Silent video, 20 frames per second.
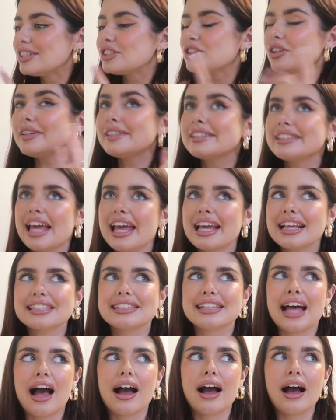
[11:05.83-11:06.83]
Just
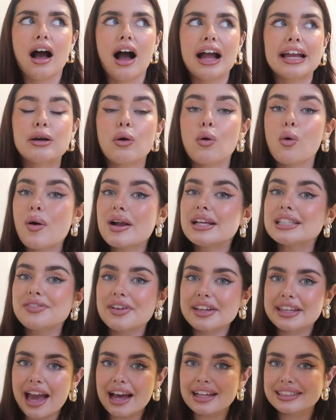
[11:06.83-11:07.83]
things that I always
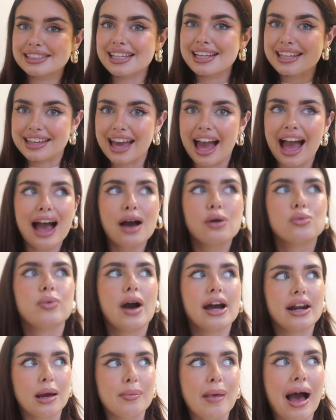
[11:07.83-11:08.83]
forget to get
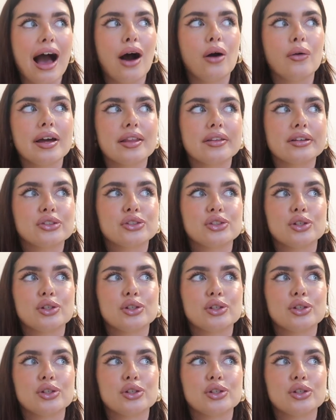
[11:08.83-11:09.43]
when I'm out in the